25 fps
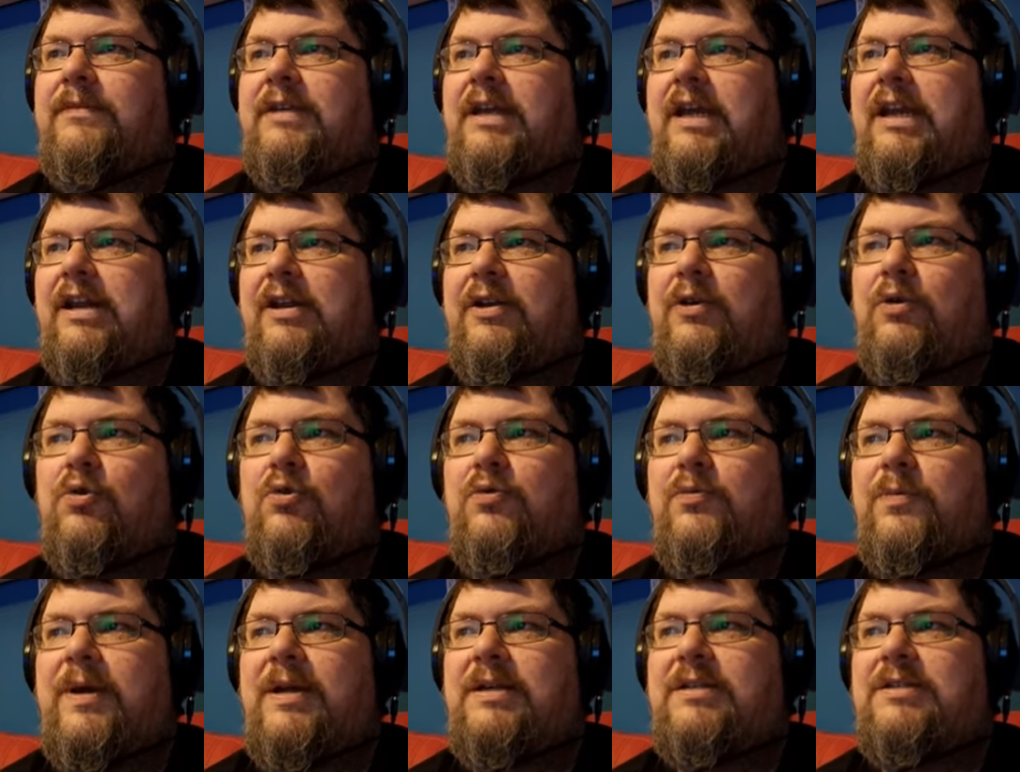In the
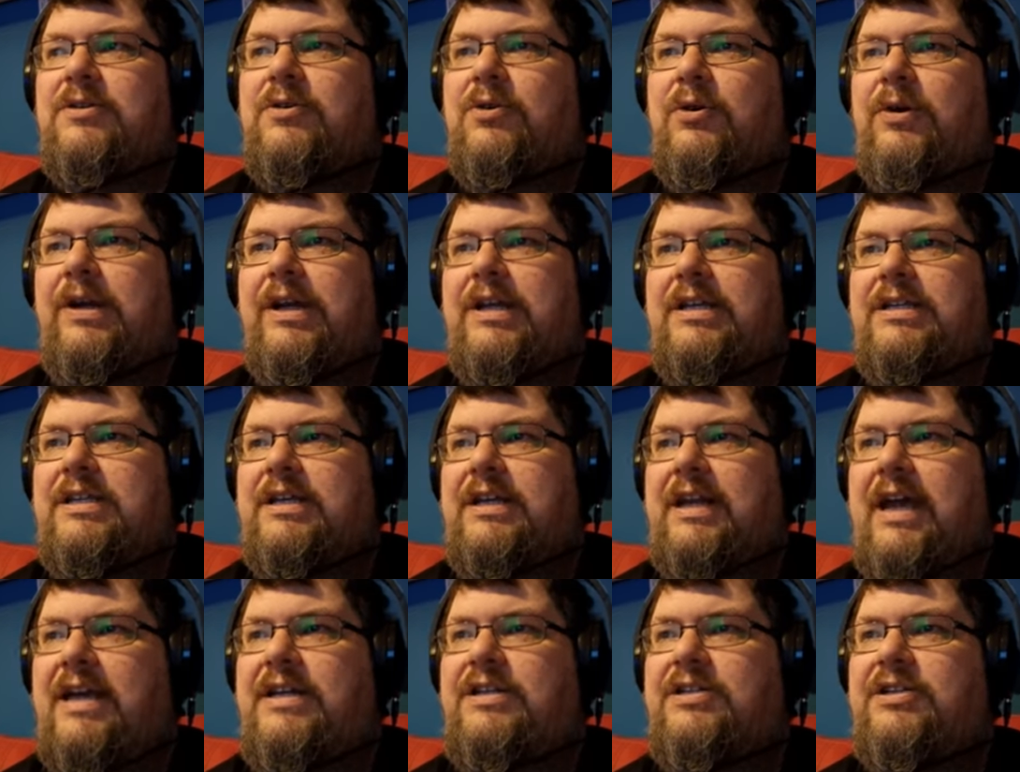northwest corner is
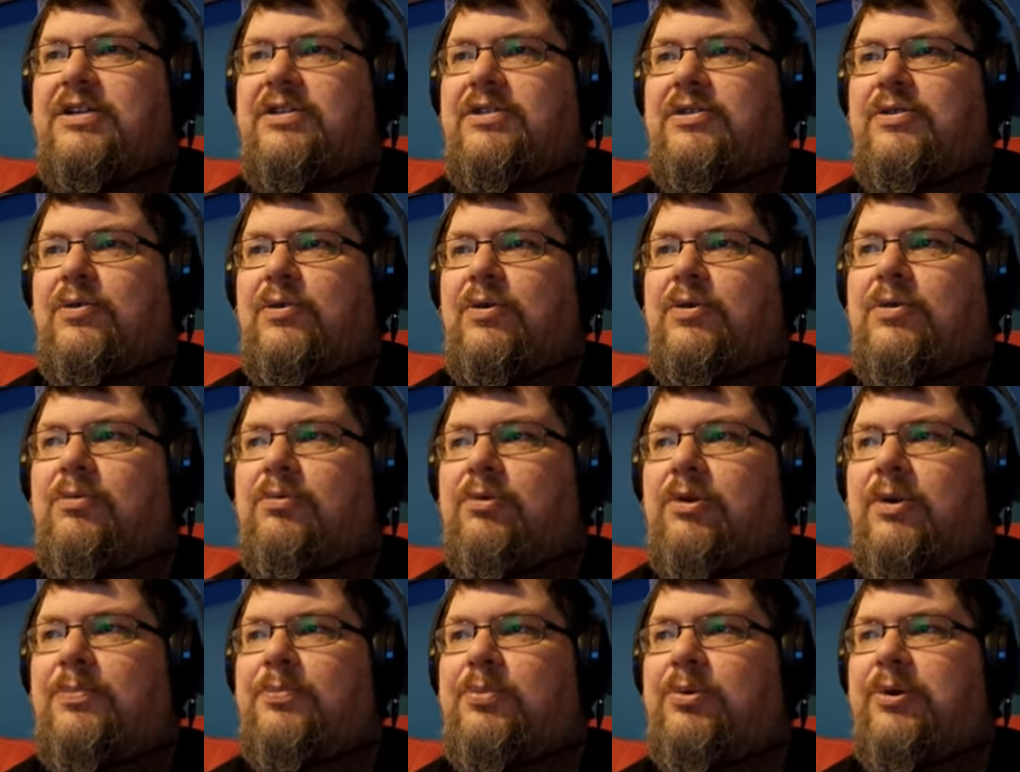an ancient door
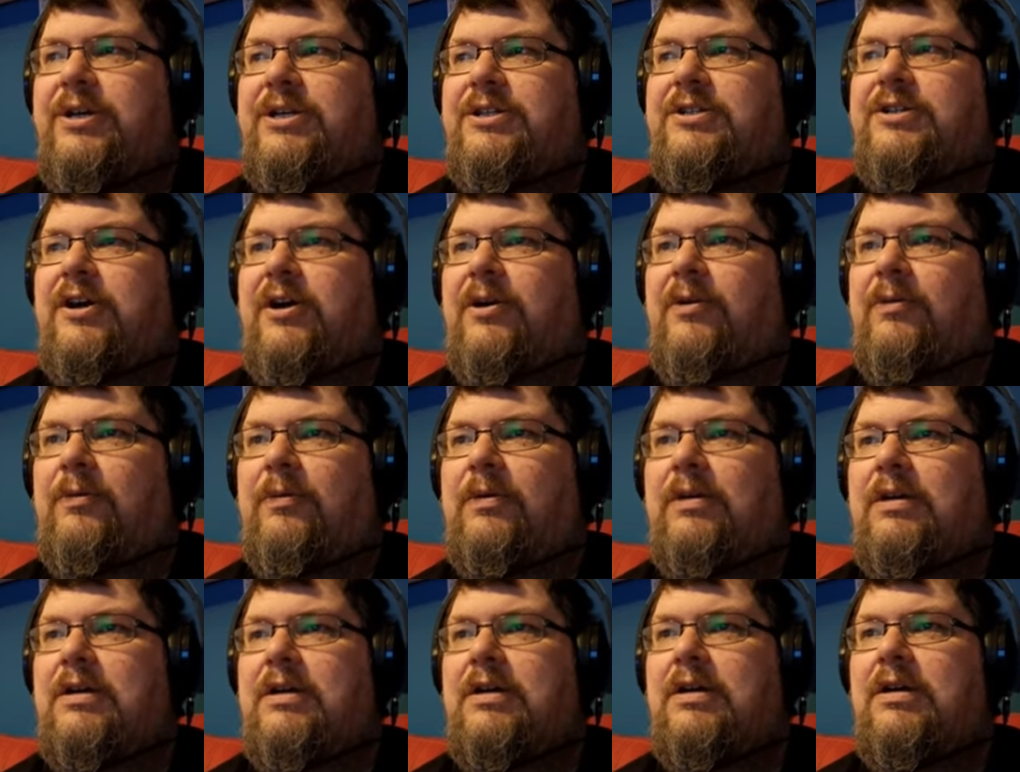called a priest
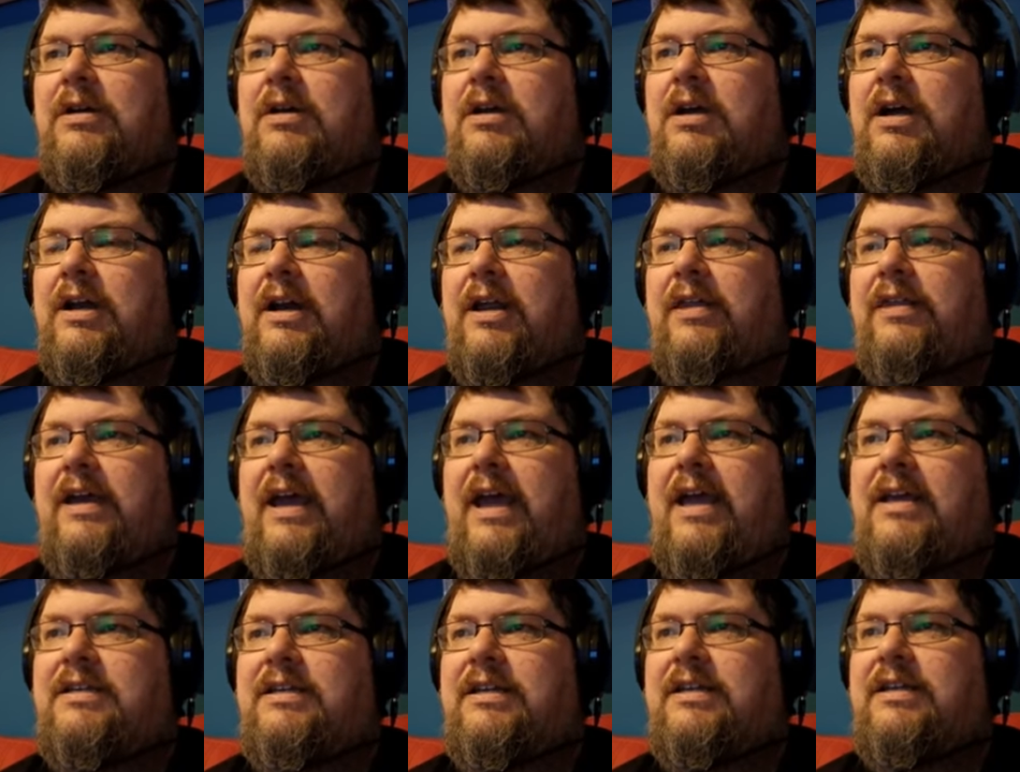hole. Another
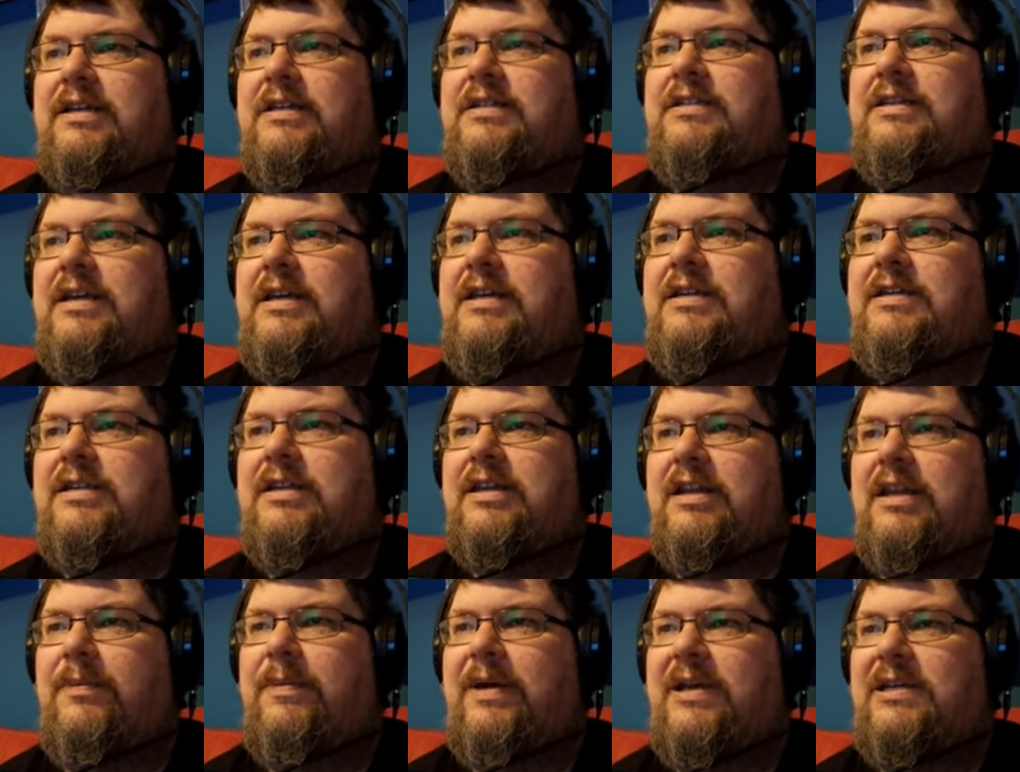exit is east
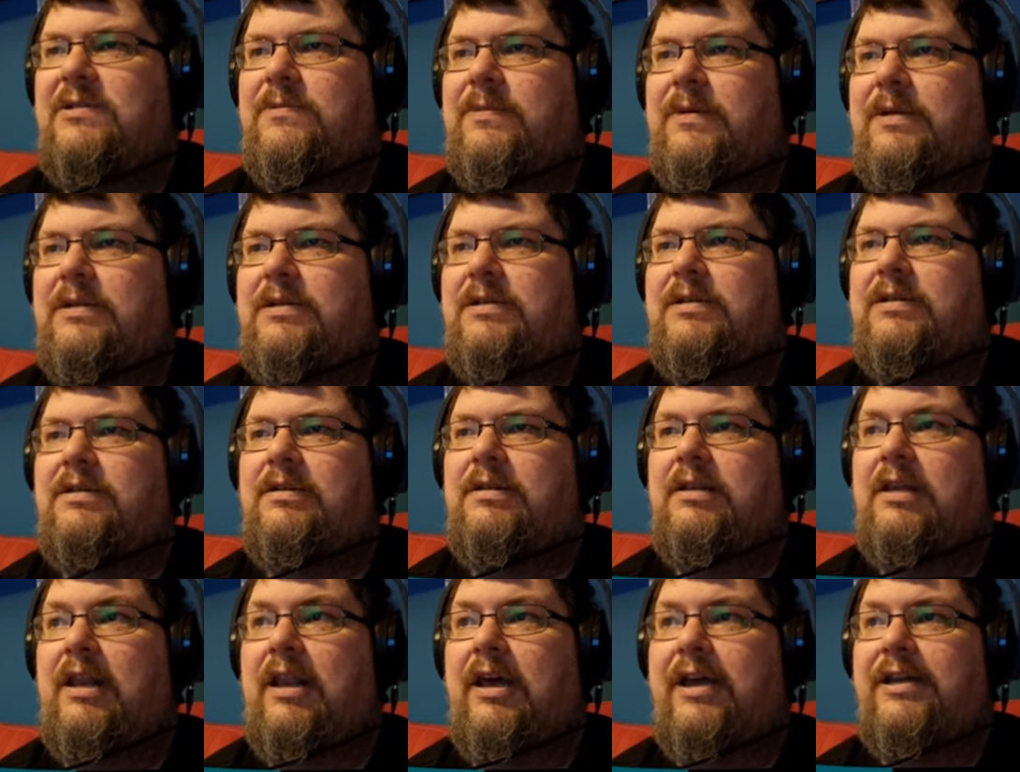to the basement.
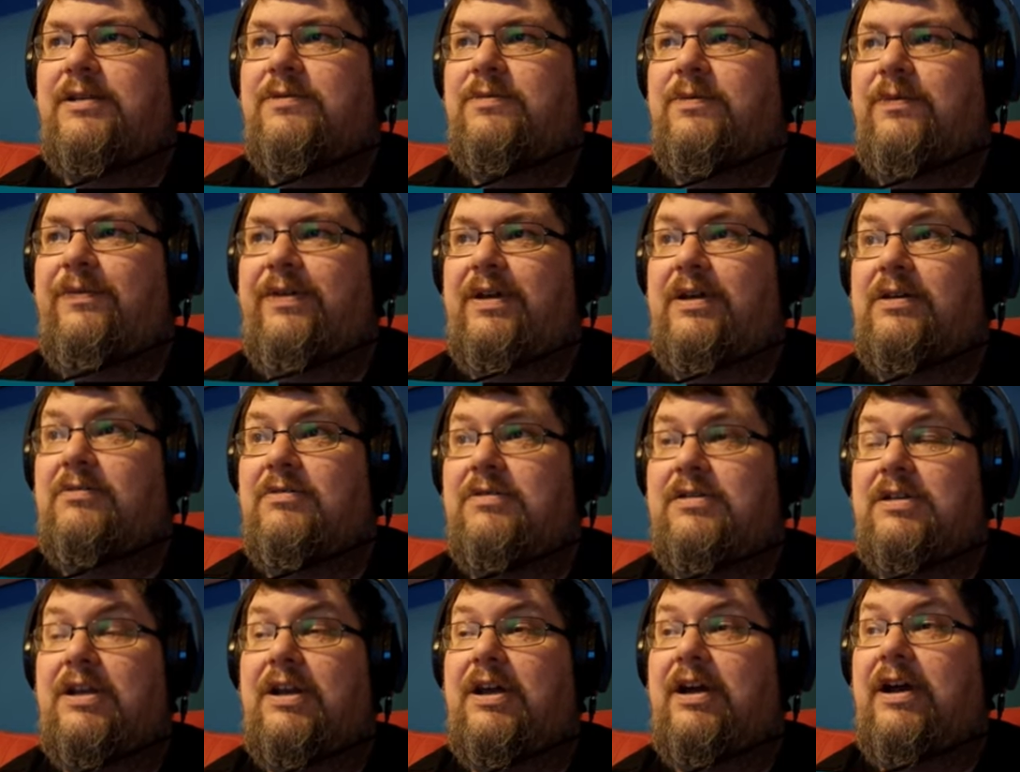Light
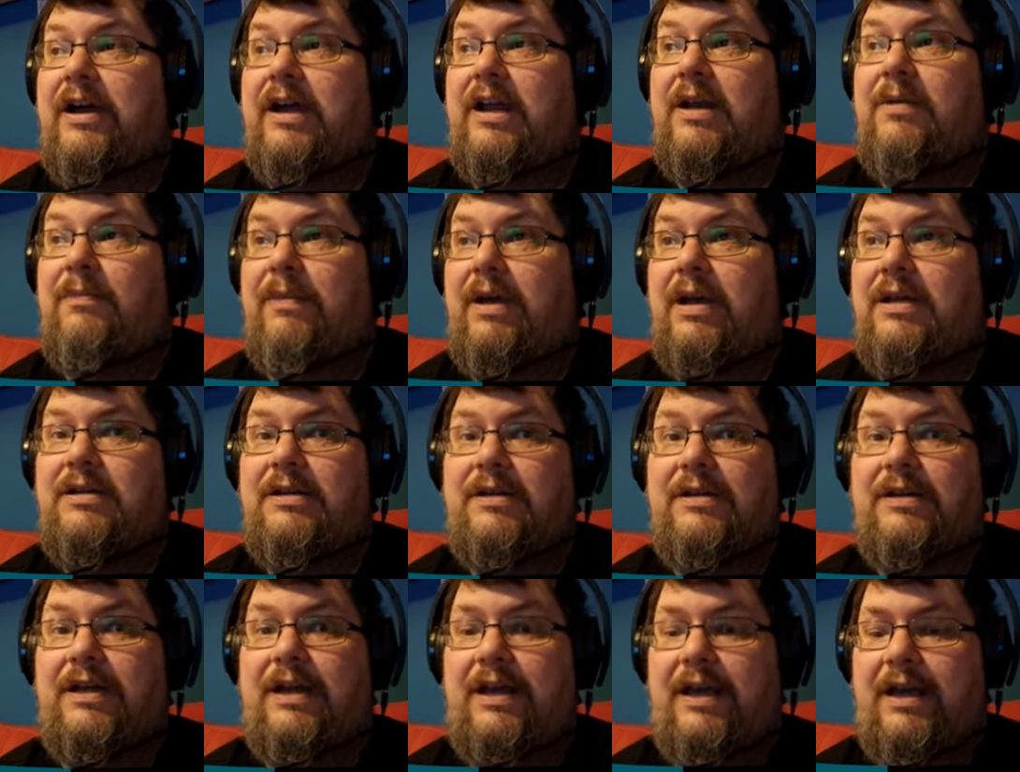reveals an Iron
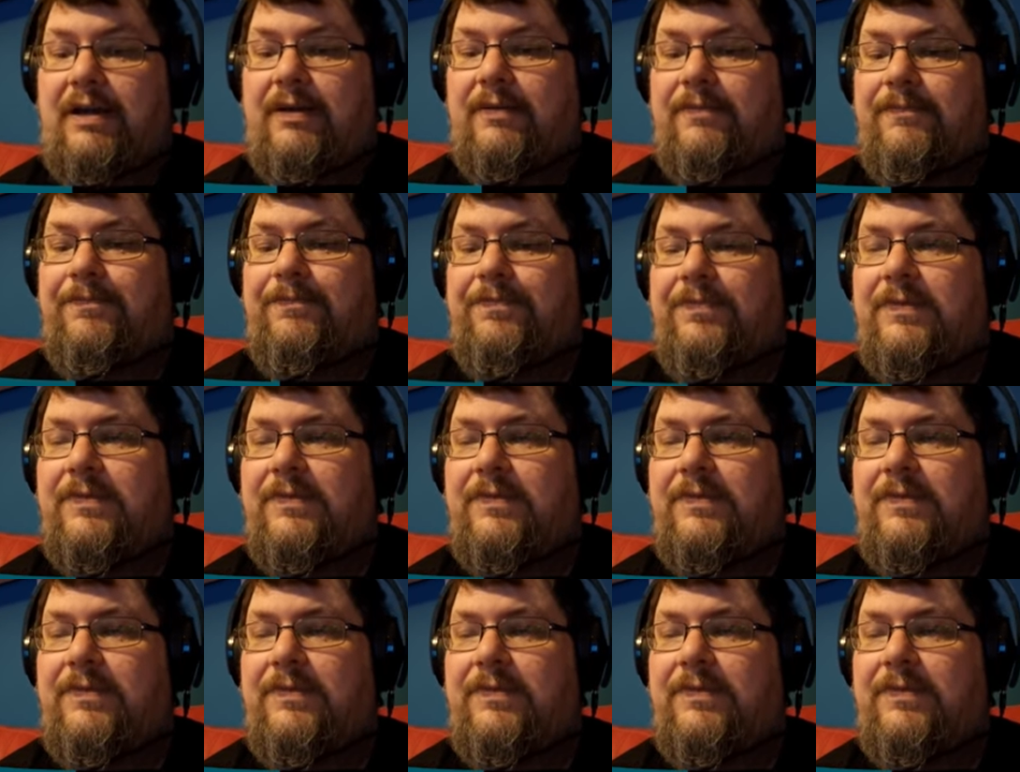Maiden here.